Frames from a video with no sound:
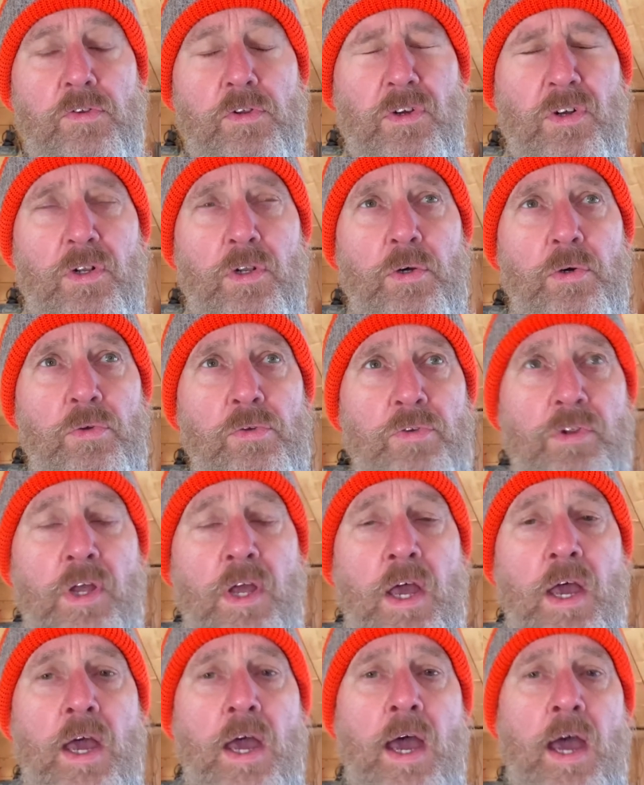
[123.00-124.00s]
closed.
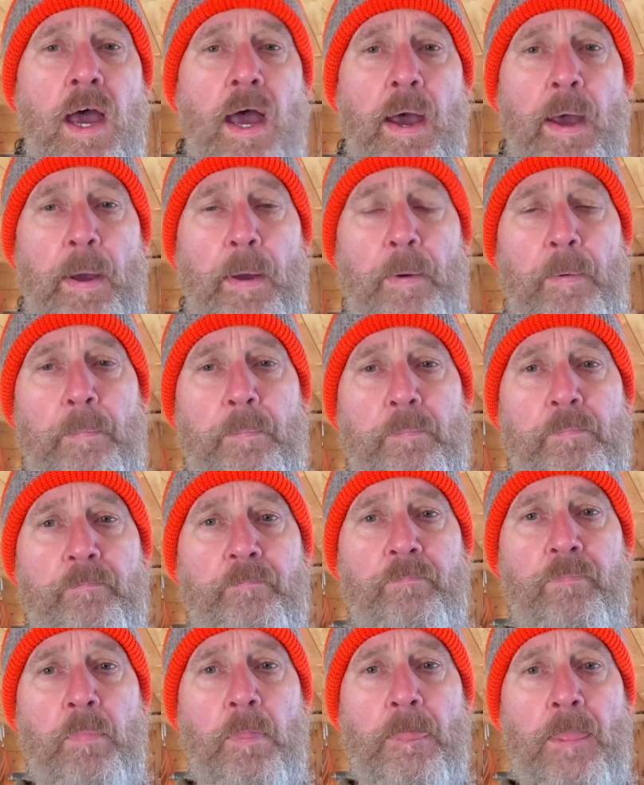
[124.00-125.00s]

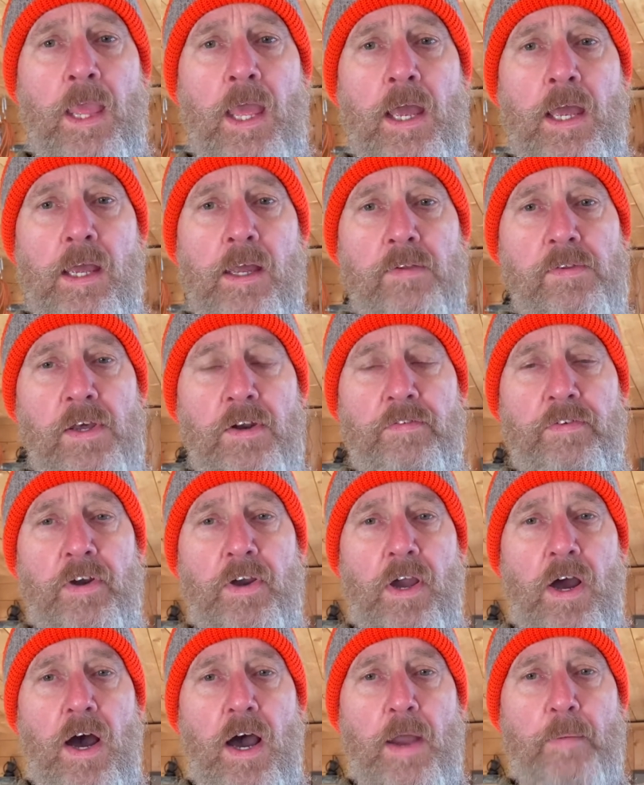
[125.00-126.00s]
It's at a very
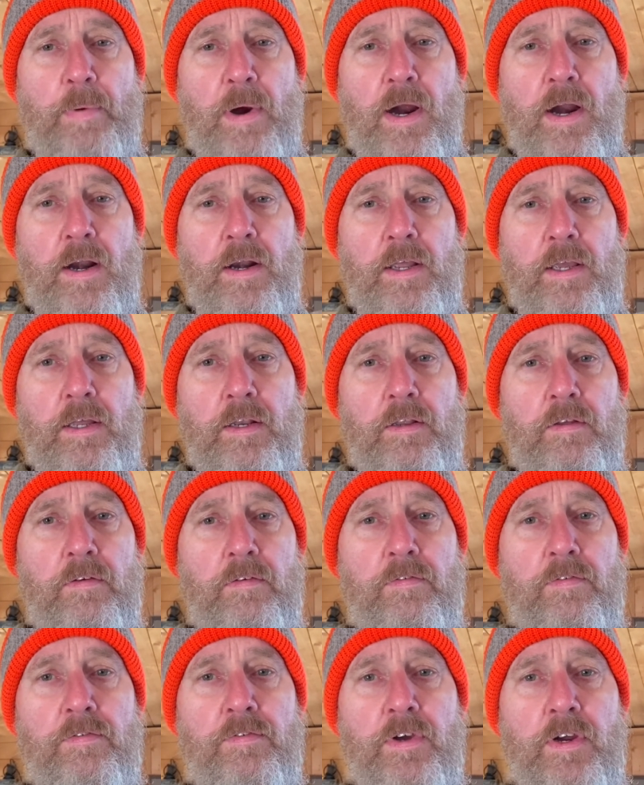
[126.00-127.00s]
high part in a
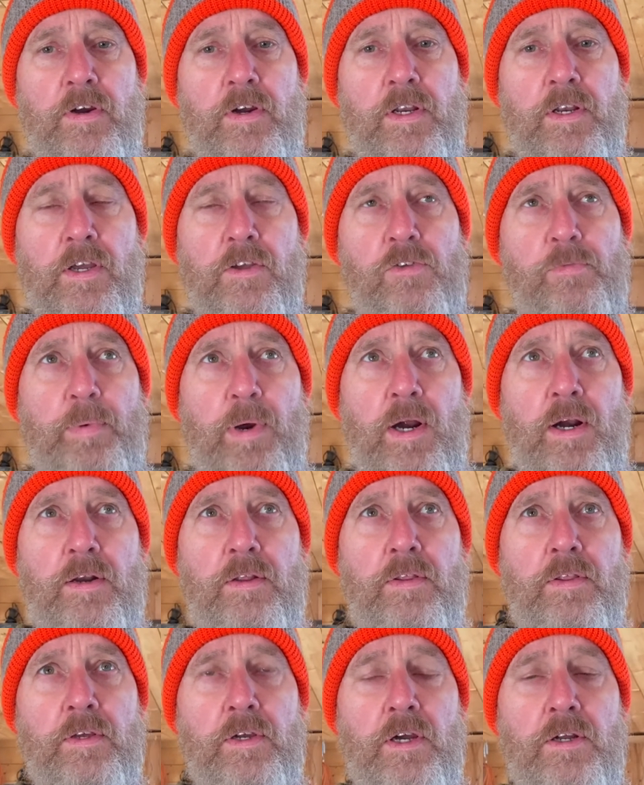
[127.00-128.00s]
very nice part of
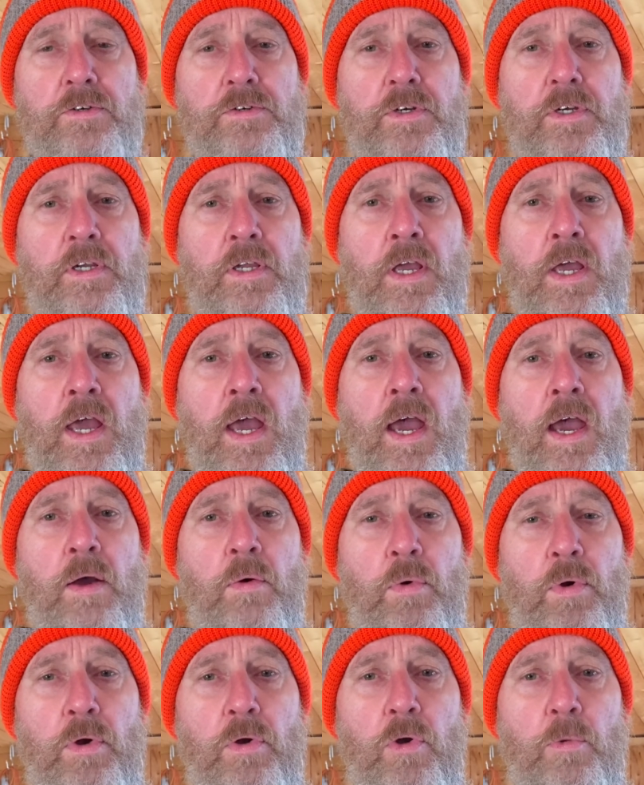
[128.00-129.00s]
the country.
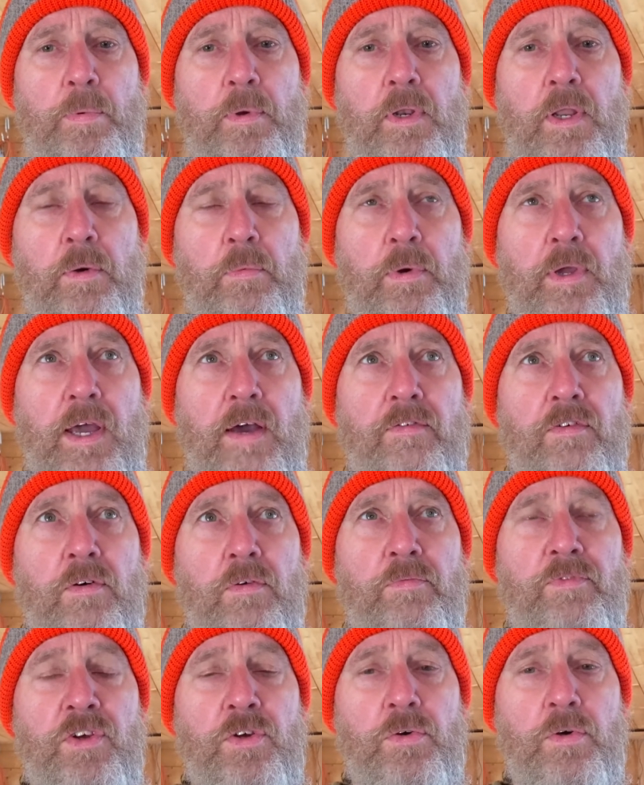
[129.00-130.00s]
We're hoping that we have a
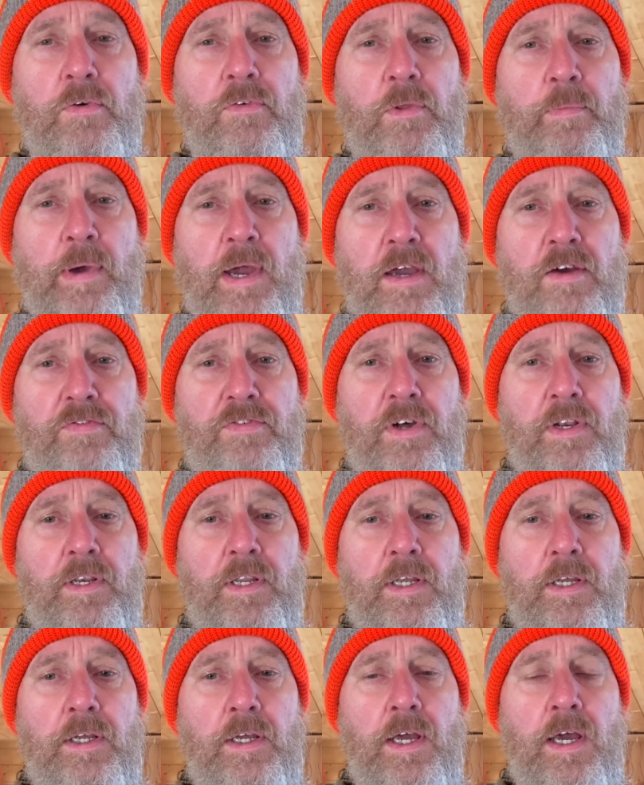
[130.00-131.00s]
view of the Bay of
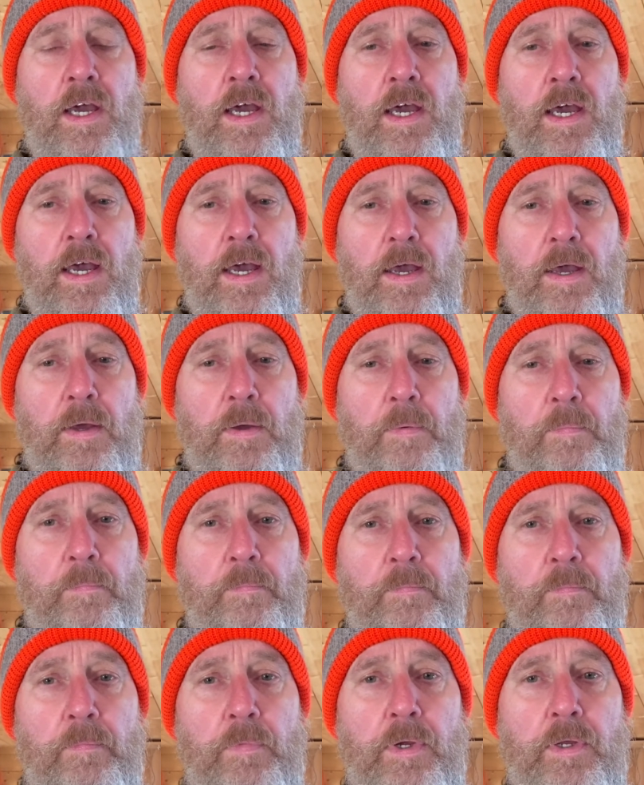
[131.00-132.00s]
Fundy.
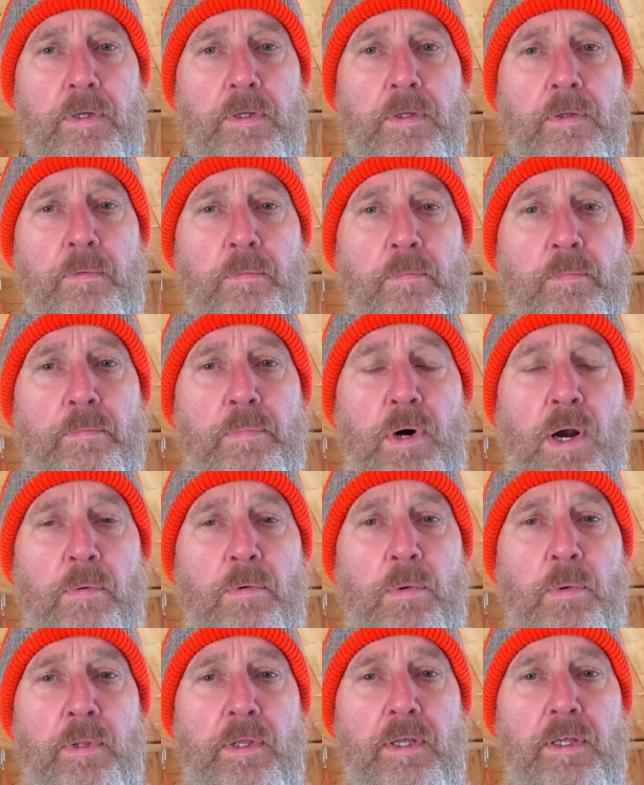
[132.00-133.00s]
We
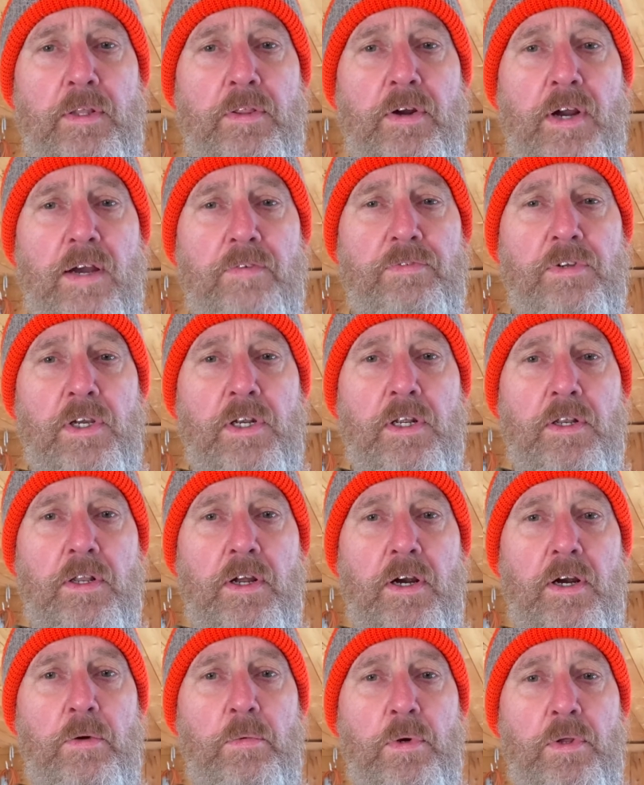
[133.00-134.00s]
probably either have to get in
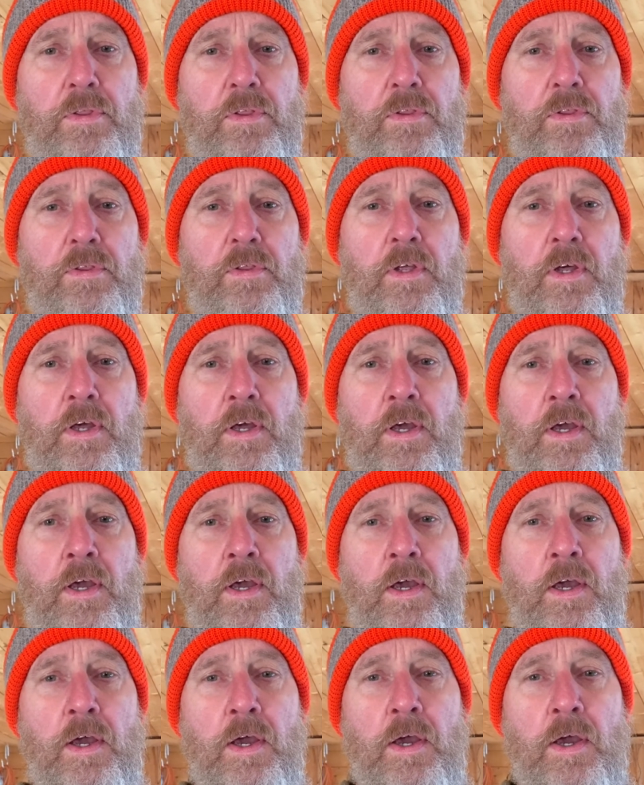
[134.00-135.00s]
there with
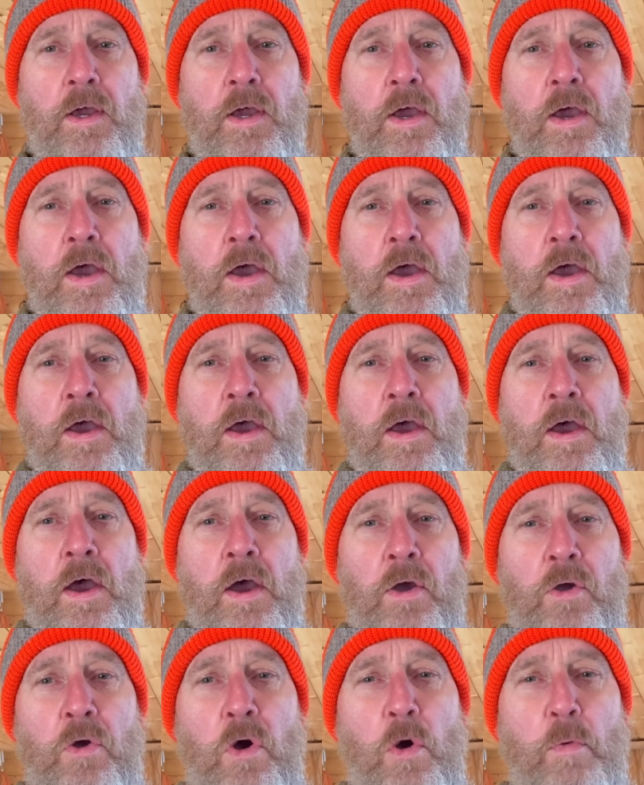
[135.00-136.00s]

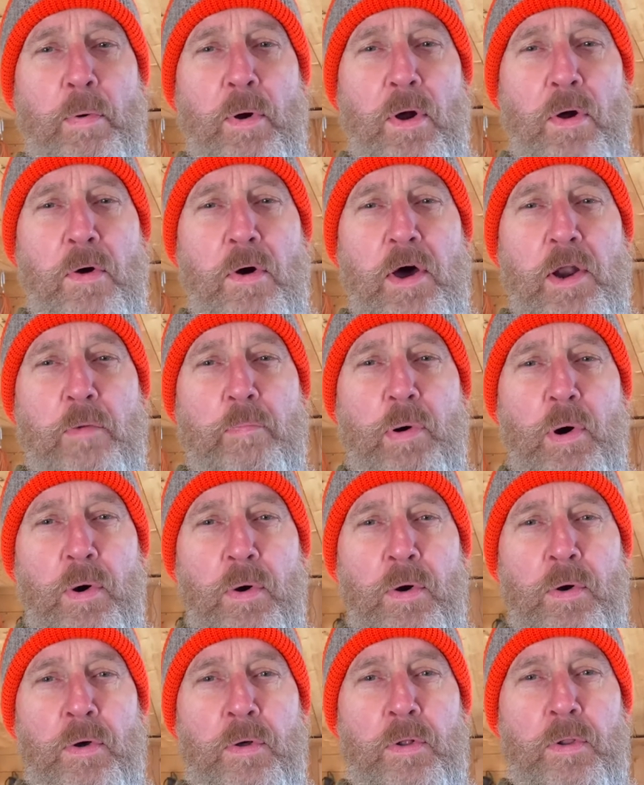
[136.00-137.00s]
a GoPro on a
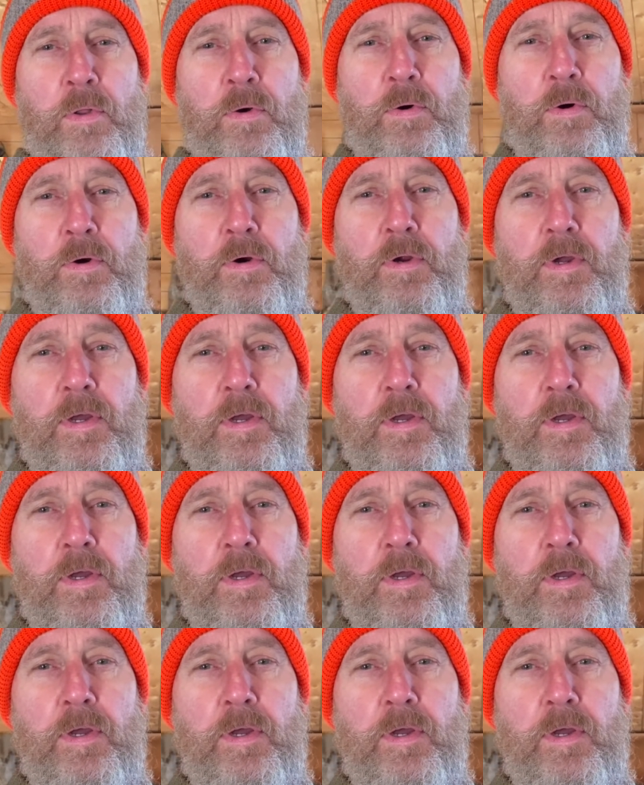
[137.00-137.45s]
pole or